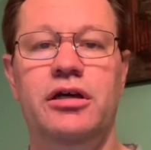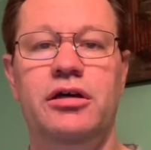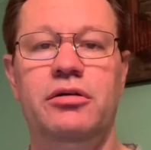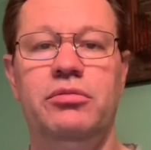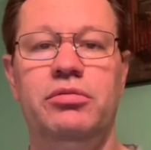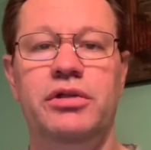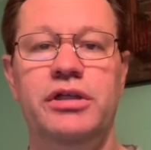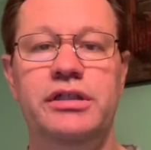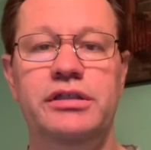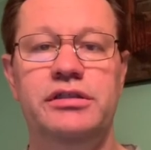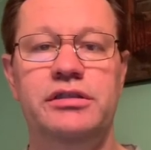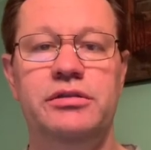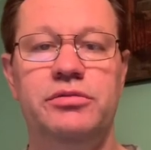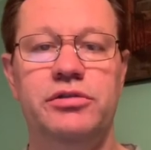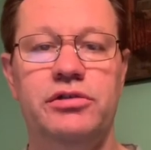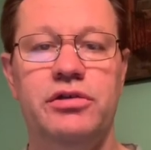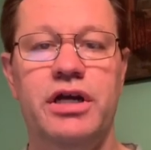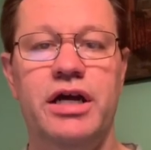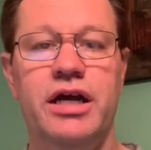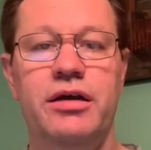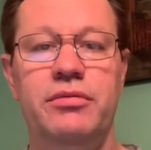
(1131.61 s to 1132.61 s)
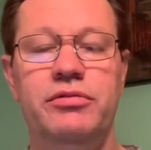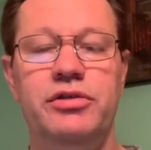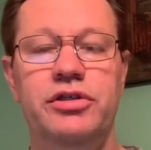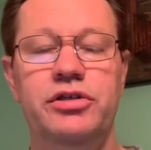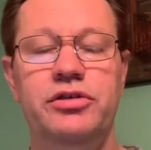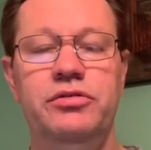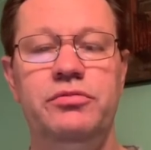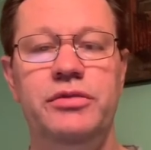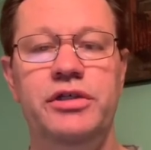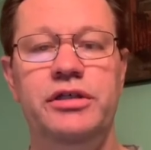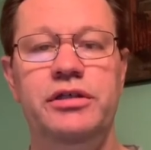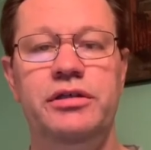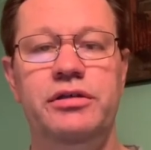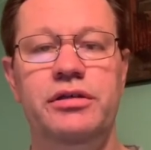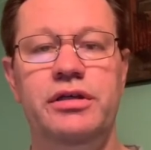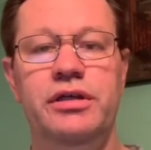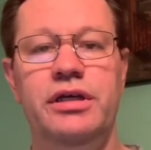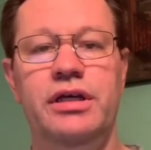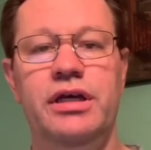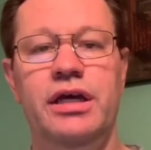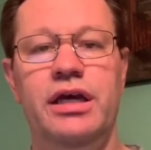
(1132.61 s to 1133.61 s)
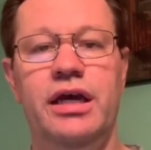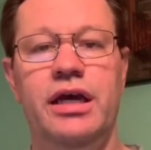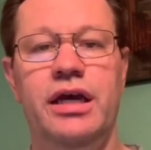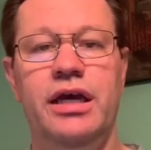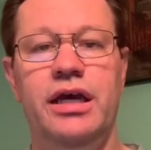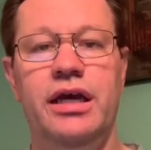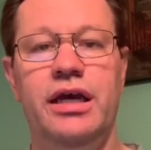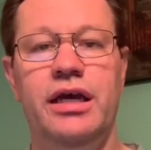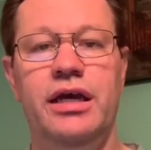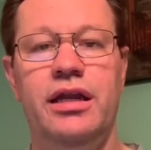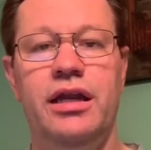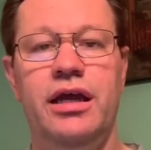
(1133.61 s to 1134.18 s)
Please subscribe to me, and